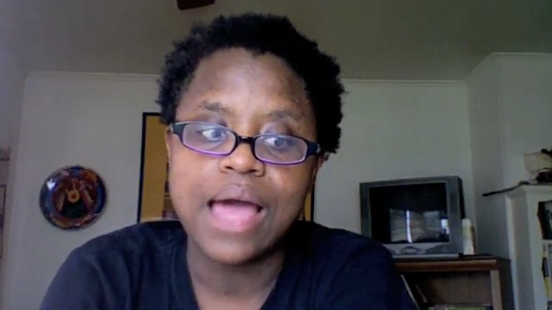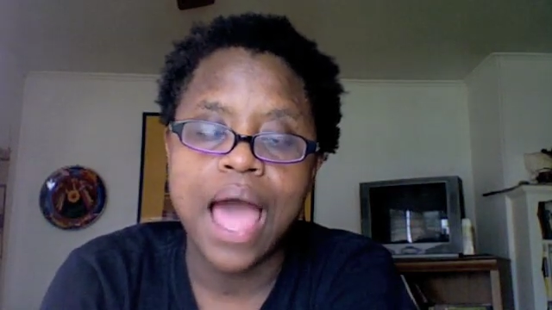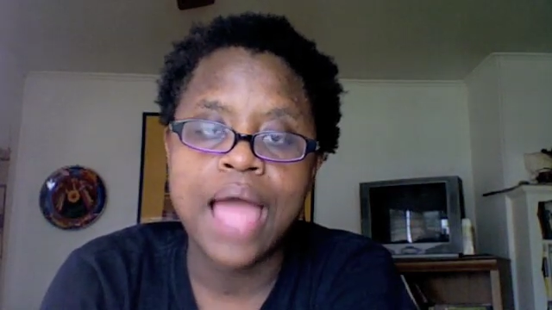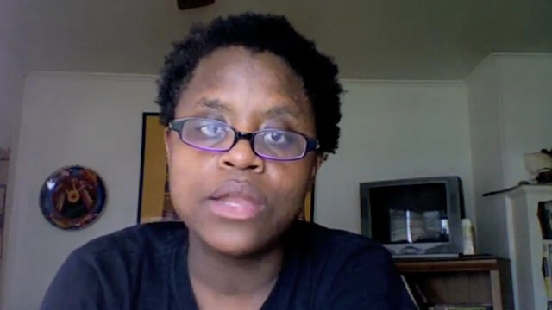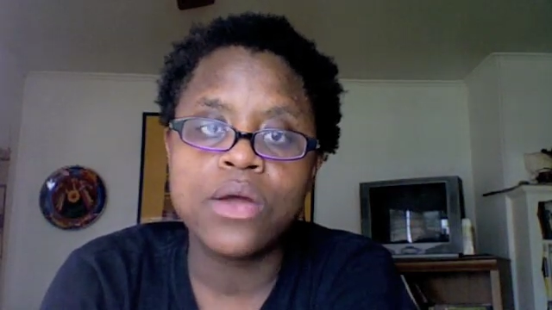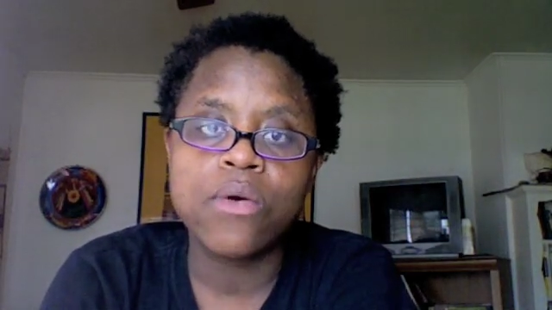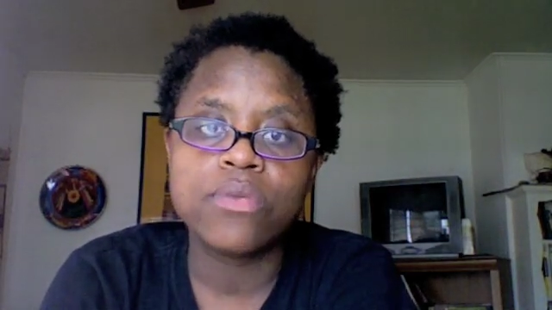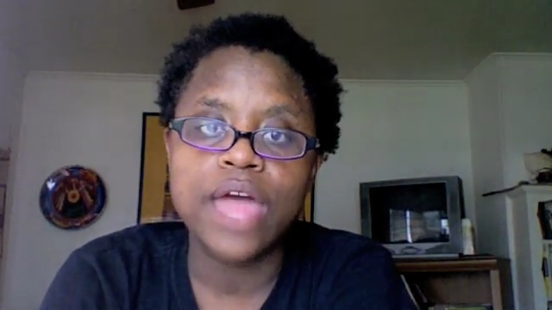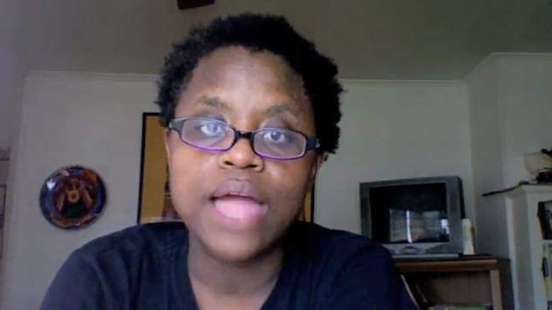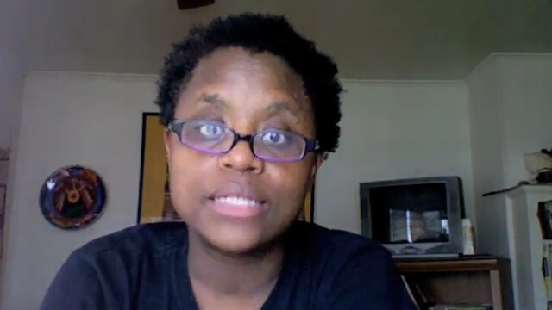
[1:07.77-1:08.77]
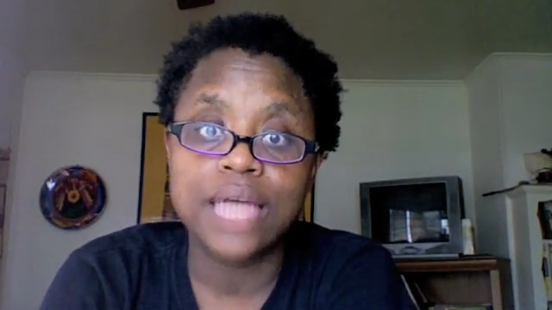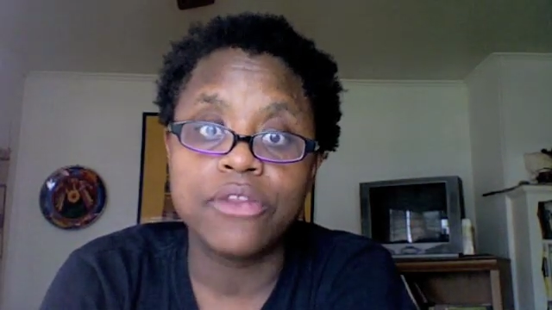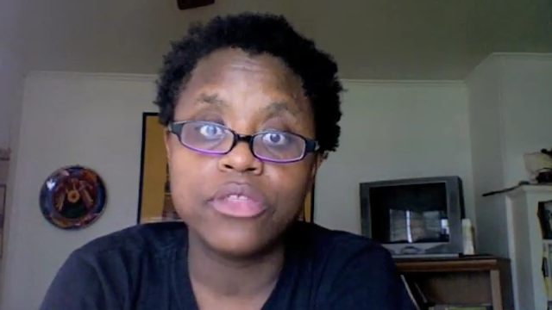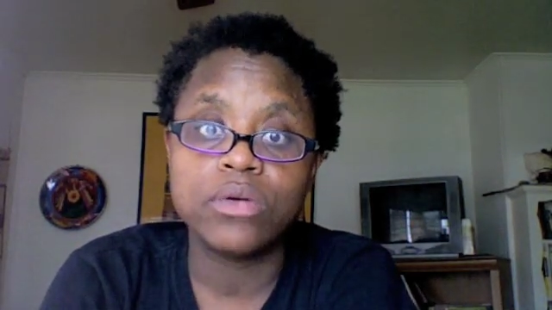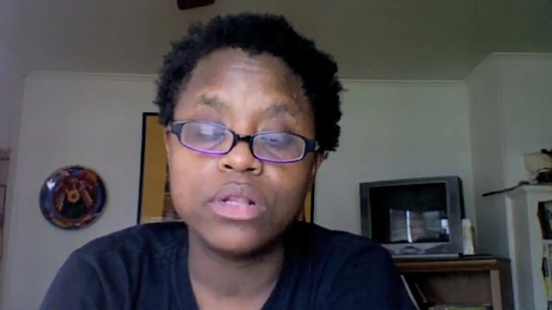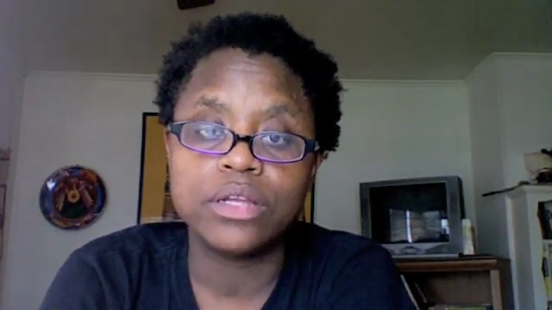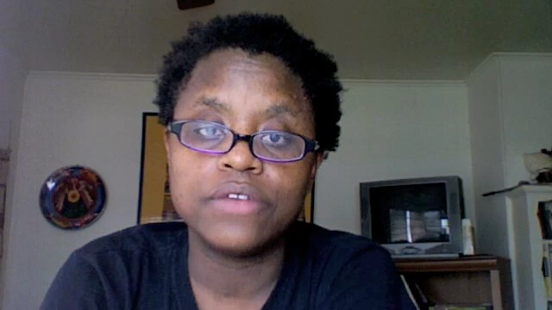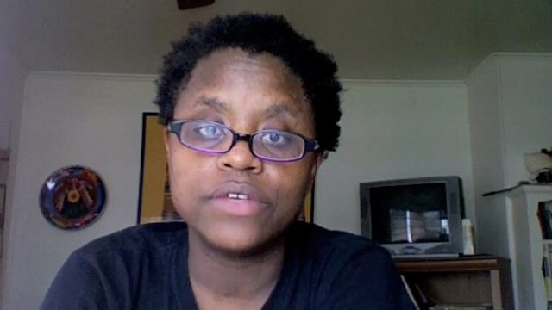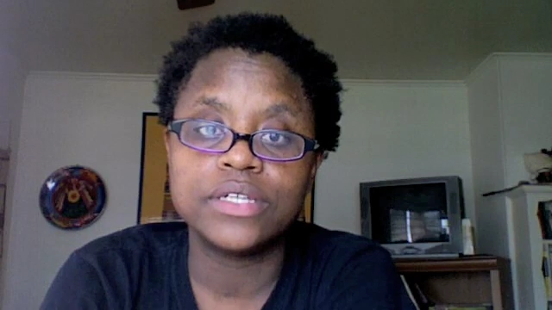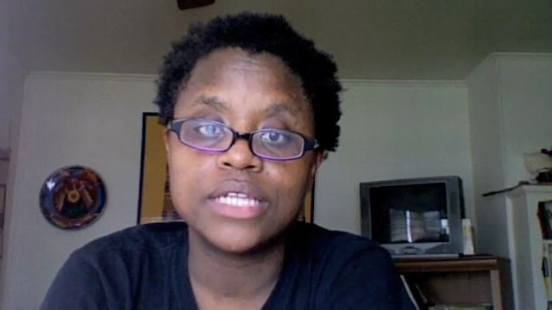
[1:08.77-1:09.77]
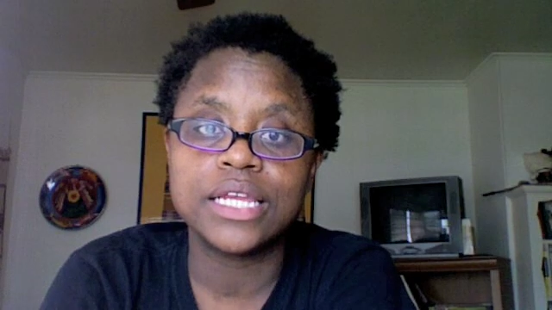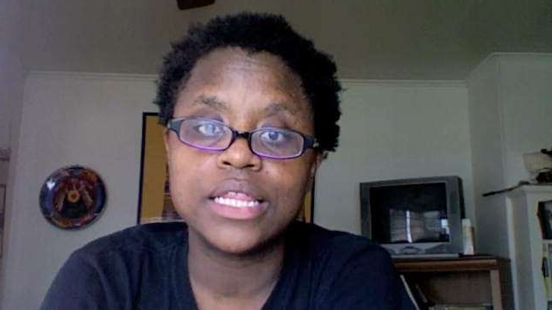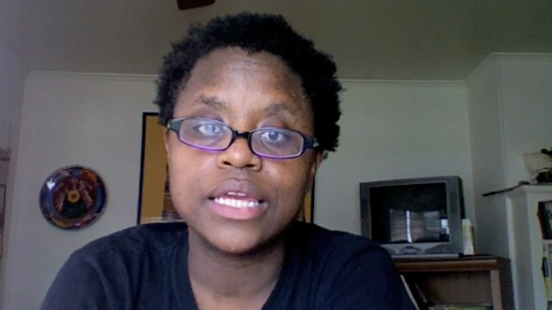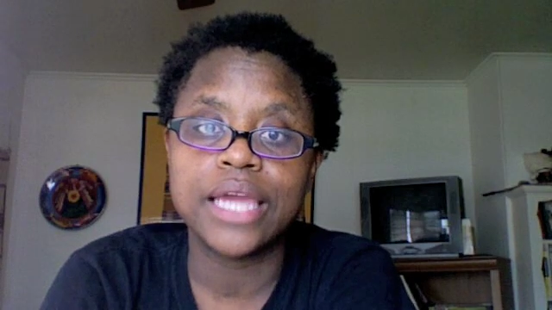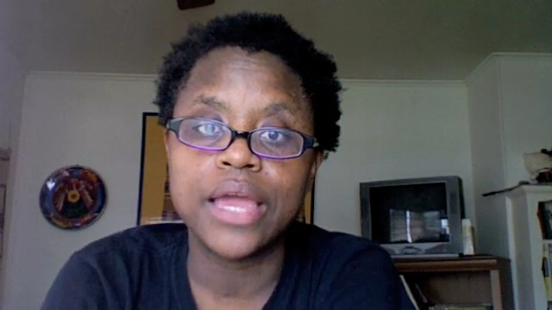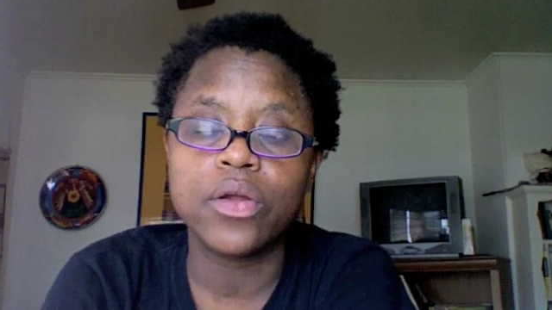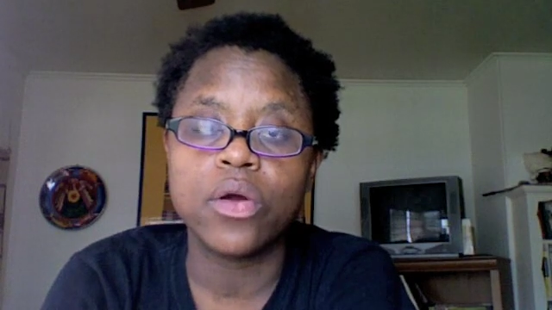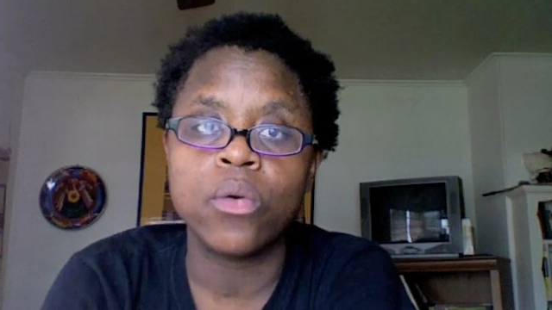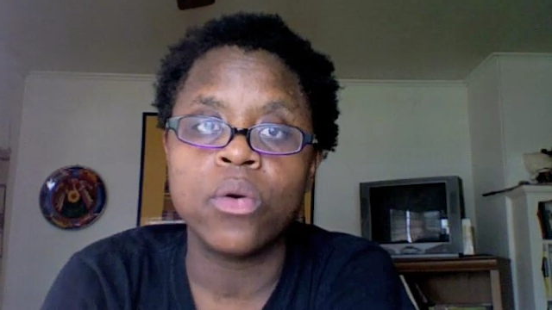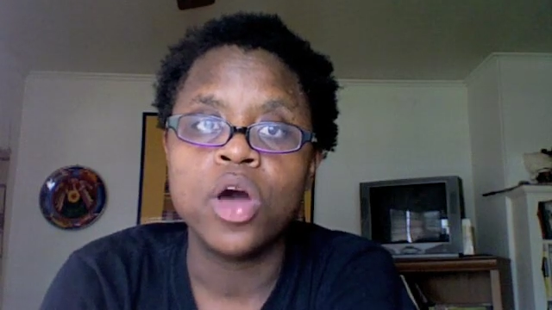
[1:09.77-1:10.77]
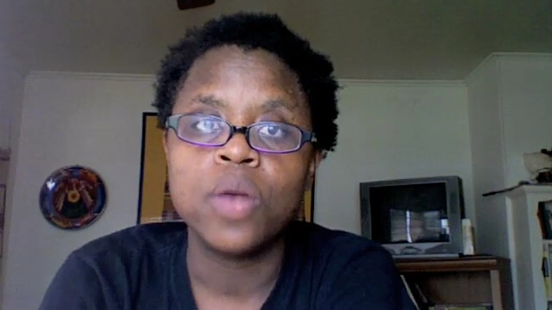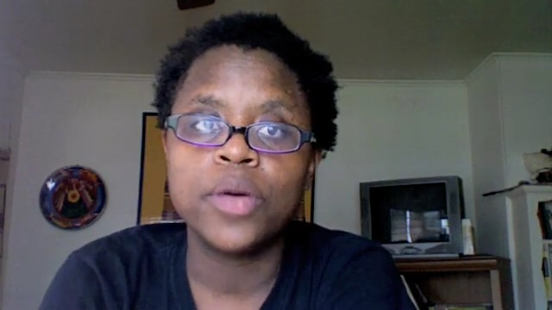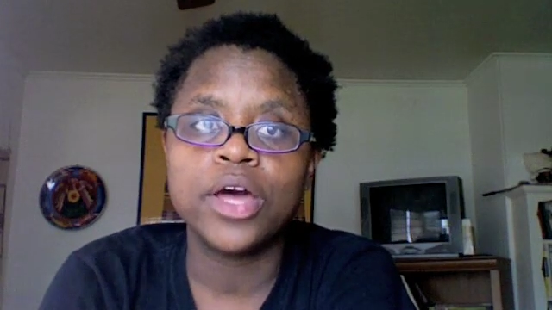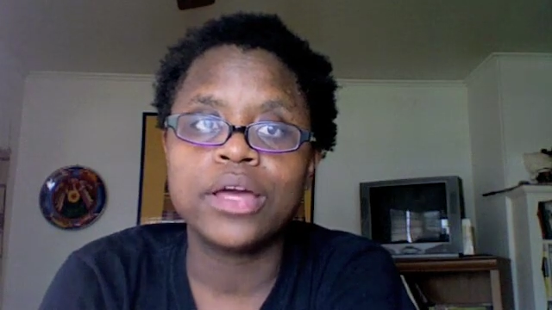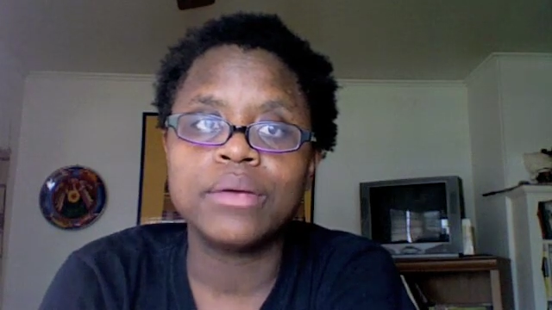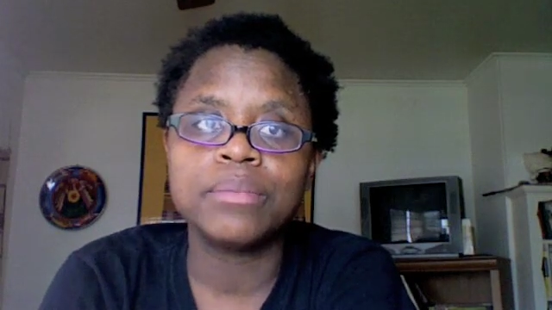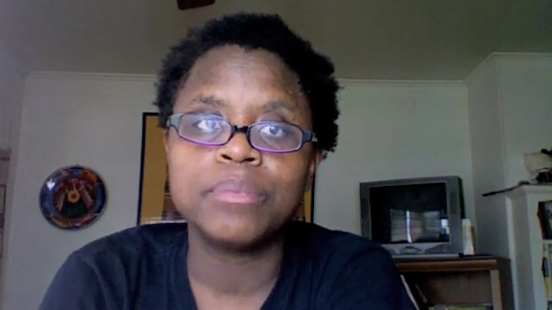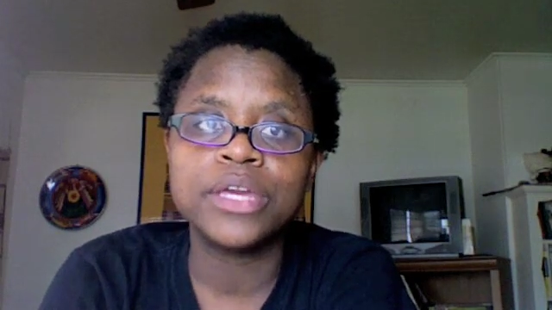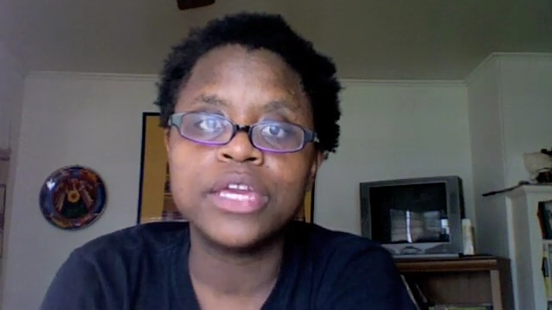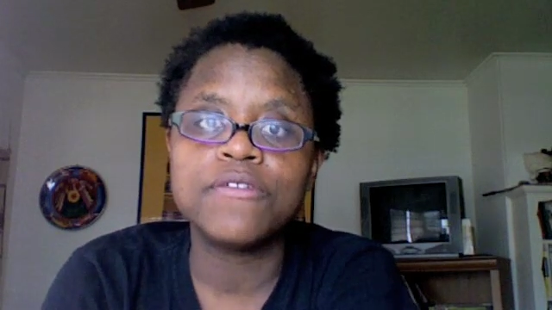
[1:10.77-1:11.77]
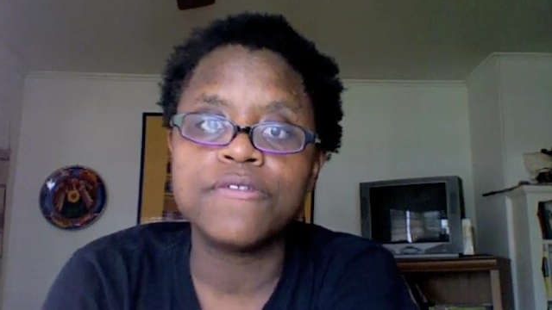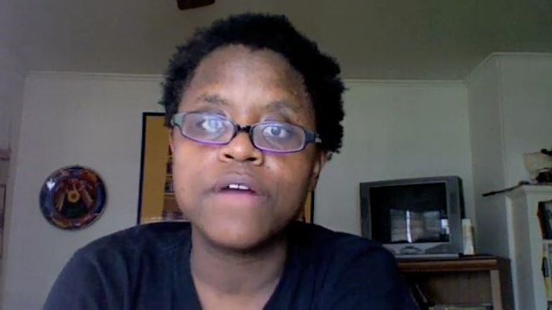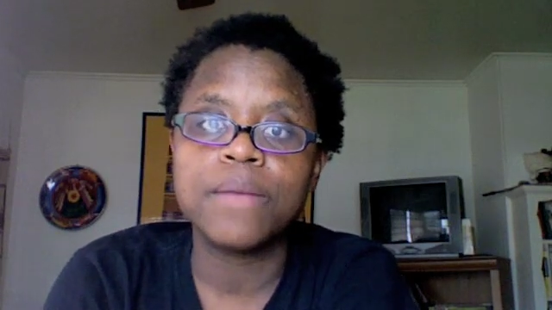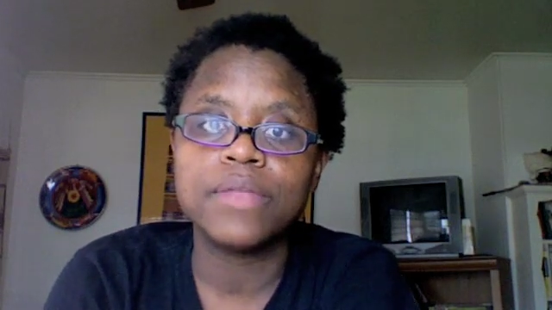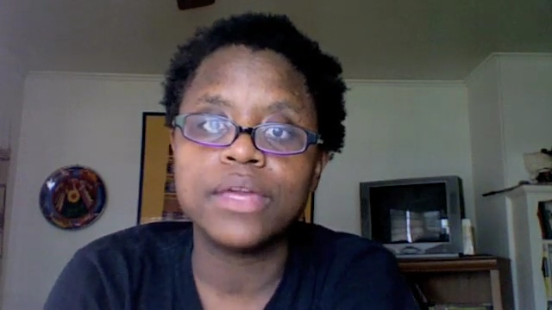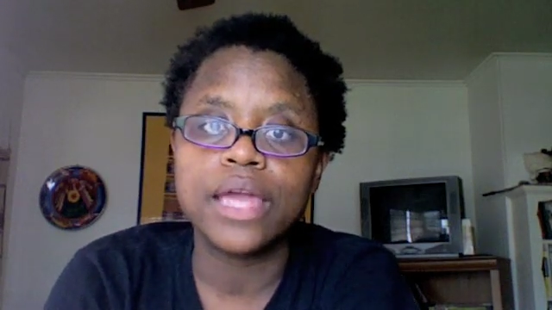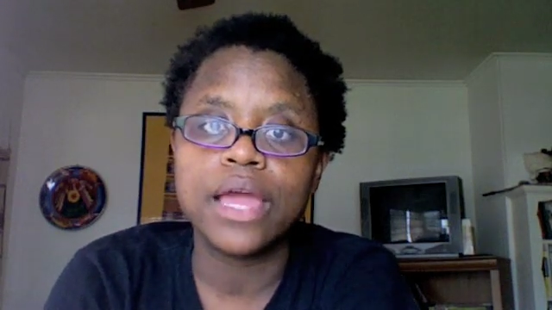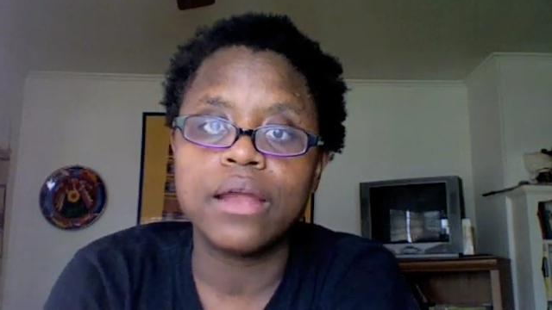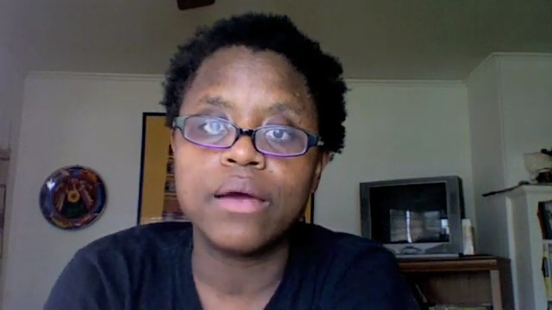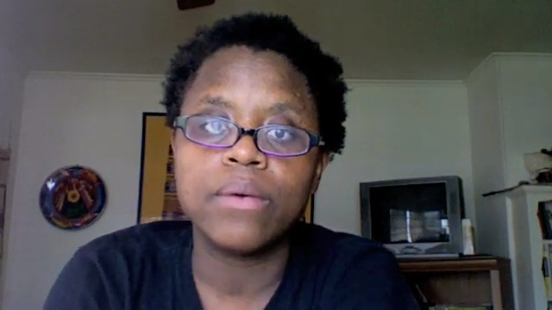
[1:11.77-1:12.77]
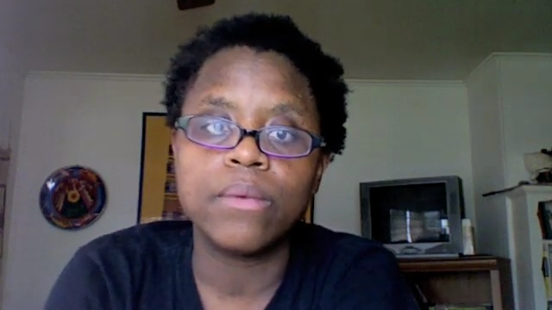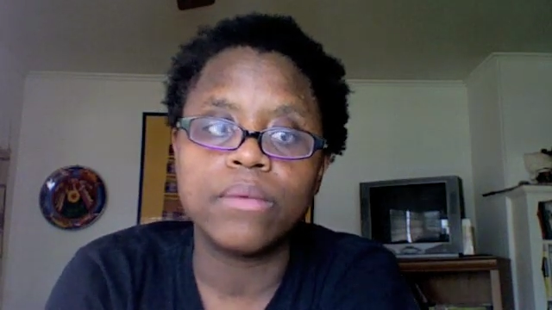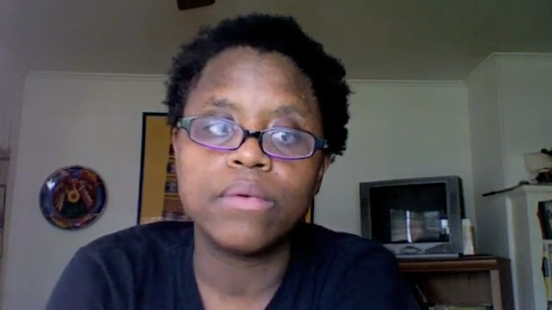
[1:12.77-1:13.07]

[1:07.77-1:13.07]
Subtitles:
I know that South Oak Cliff is in the ghetto, but being from the ghetto,